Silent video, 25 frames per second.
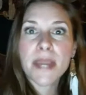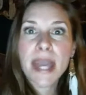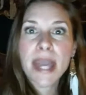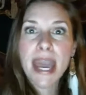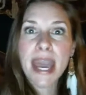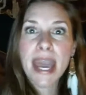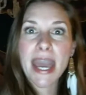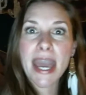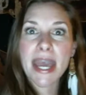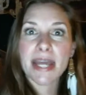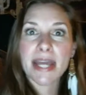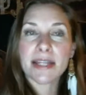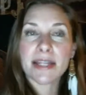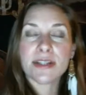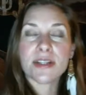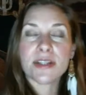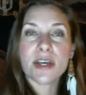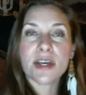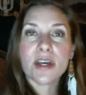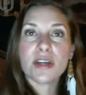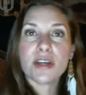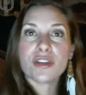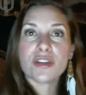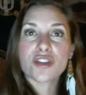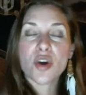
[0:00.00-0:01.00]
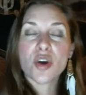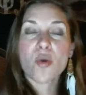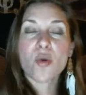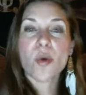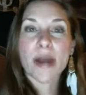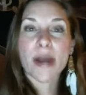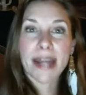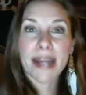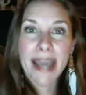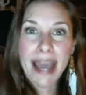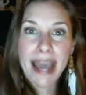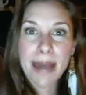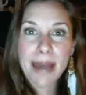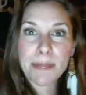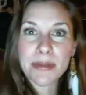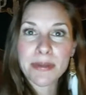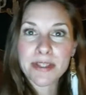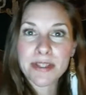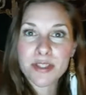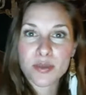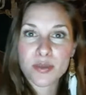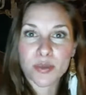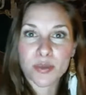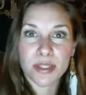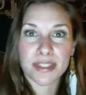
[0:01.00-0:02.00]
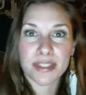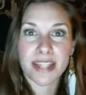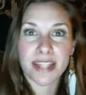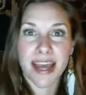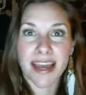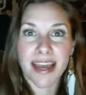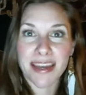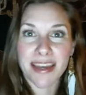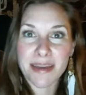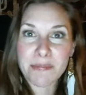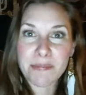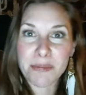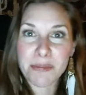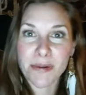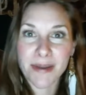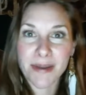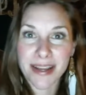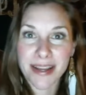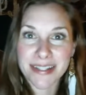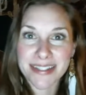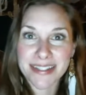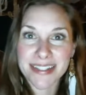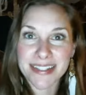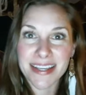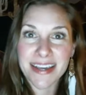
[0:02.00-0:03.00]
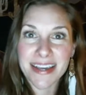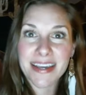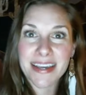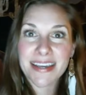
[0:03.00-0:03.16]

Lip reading: And so what happens with that imprint